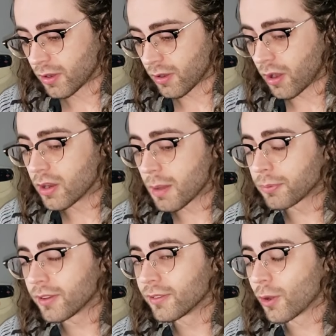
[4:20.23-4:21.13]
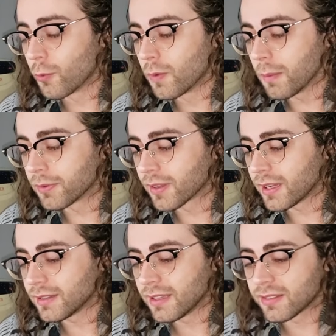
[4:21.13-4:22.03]
on Epson's own
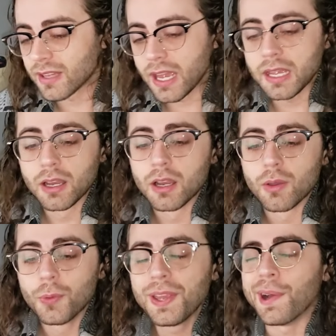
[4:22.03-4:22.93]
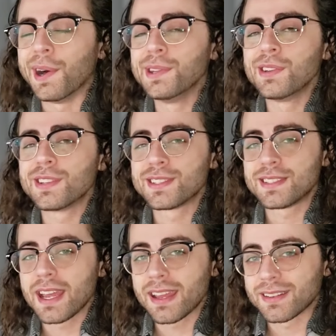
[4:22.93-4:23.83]
website, they say, we
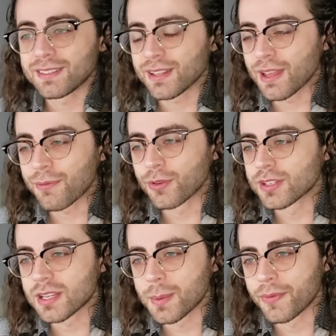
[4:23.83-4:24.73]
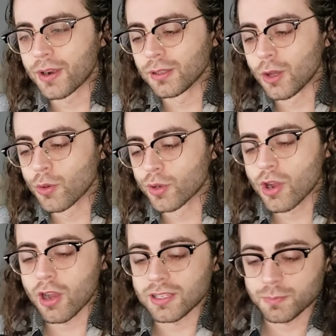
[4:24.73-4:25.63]
understand that for some of our lower
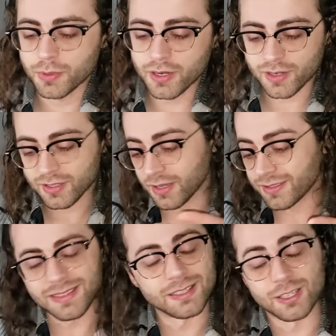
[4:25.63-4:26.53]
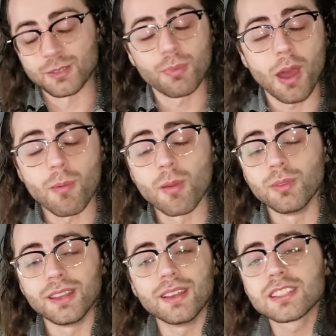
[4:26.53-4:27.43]
cost printers, such as
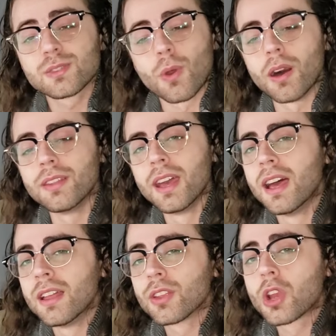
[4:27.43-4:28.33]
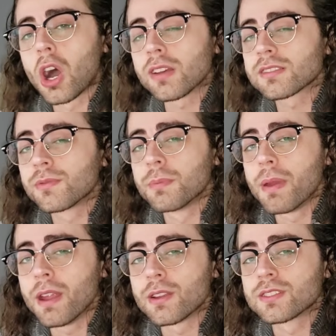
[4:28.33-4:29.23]
probably this one, the cost of
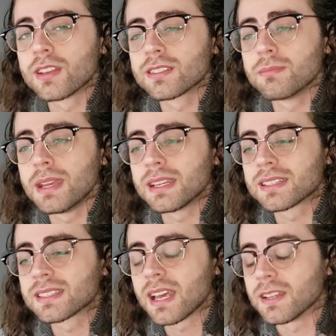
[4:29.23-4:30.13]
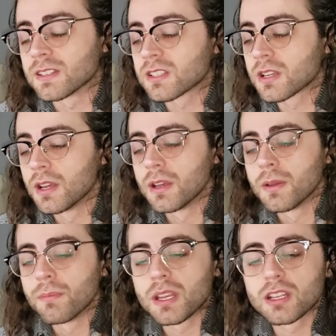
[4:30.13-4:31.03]
repairs doesn't make sense
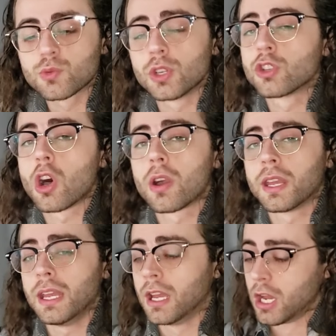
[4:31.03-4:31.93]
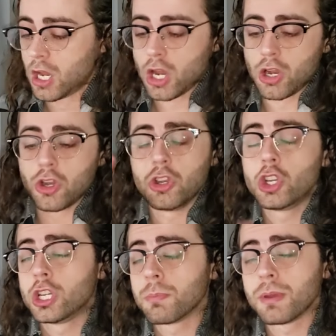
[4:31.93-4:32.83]
because we're talking
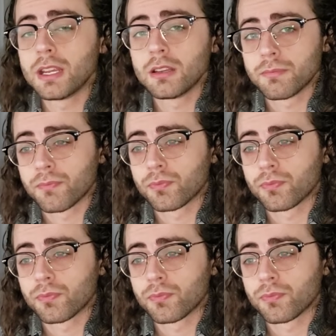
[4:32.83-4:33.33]
shipping